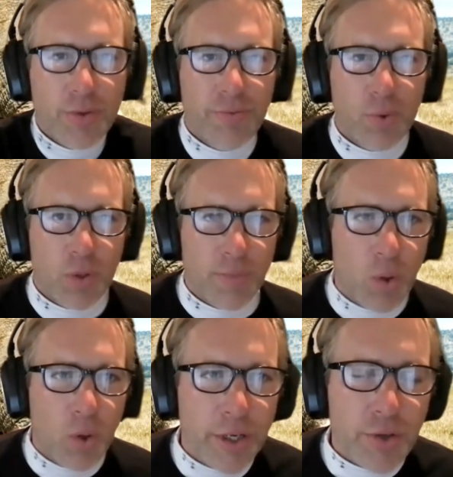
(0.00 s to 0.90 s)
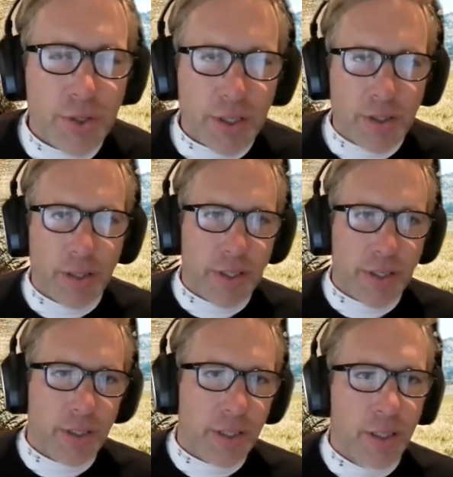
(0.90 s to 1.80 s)
reform, or you
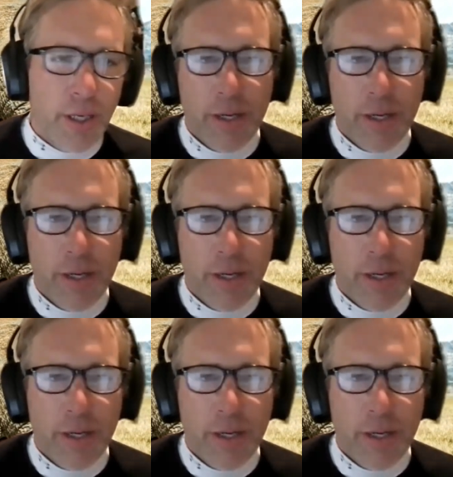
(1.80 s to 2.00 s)
listen to